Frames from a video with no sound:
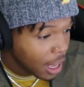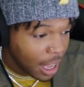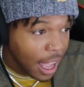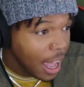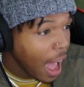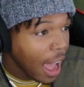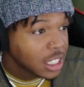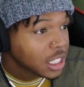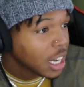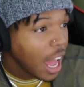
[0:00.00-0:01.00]
It, I
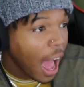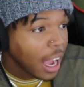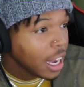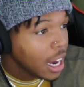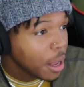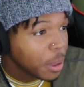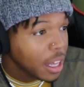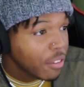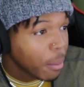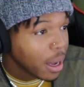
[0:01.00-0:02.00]
just couldn't I couldn't
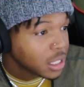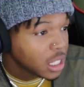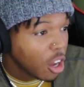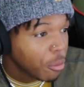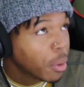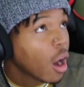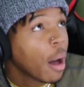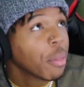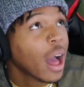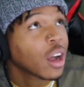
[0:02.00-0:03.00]
believe it myself, bro.
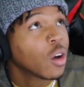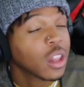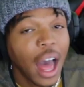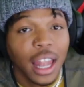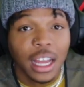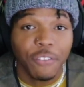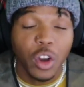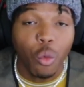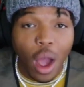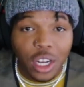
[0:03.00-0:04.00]
I'm not gonna lie. Look, if you're
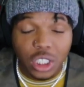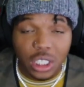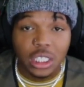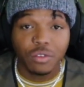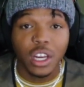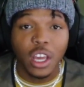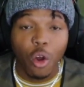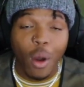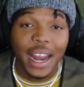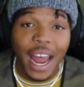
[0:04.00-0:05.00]
watching this video
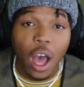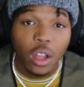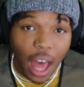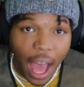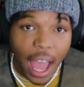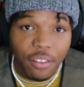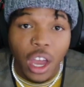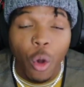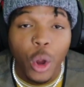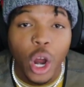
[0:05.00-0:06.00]
right now live,
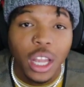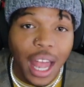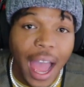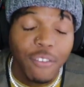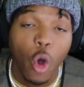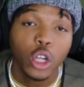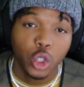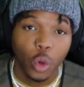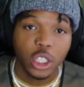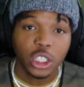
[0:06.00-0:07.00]
we are live on
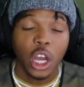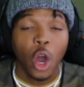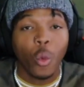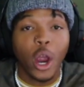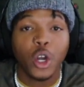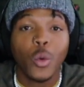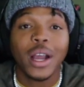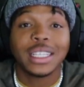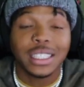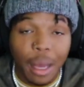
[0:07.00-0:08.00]
Twitch. We are doing
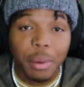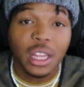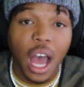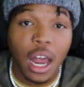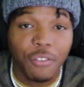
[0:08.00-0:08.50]
a subathon.